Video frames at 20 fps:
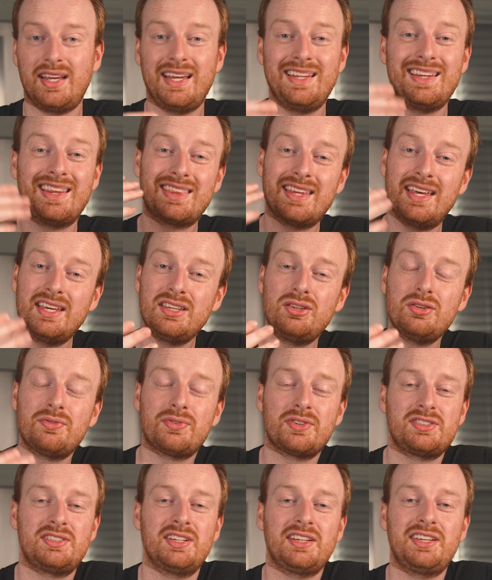and thank you
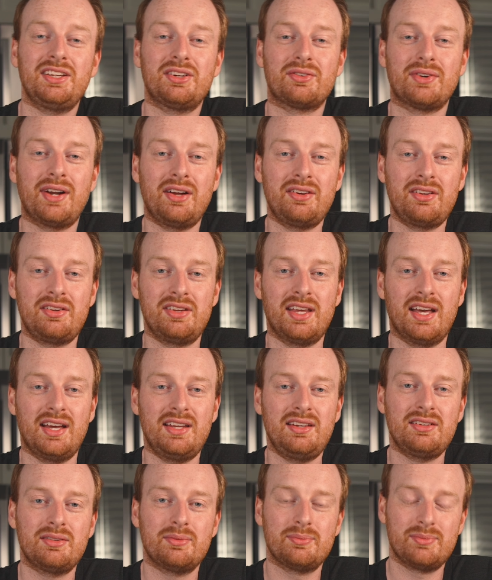for sticking around to the
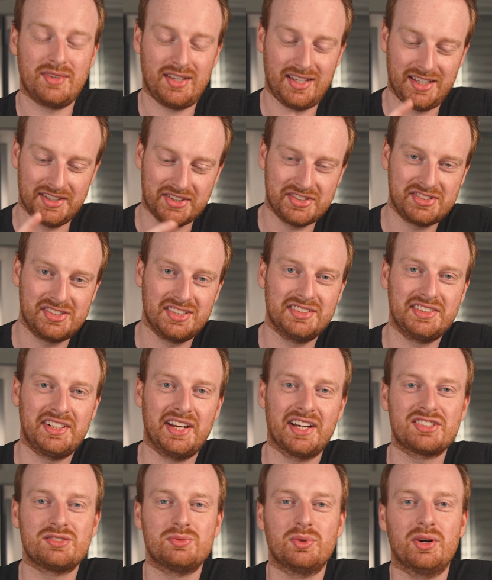end, and I'll see you in the next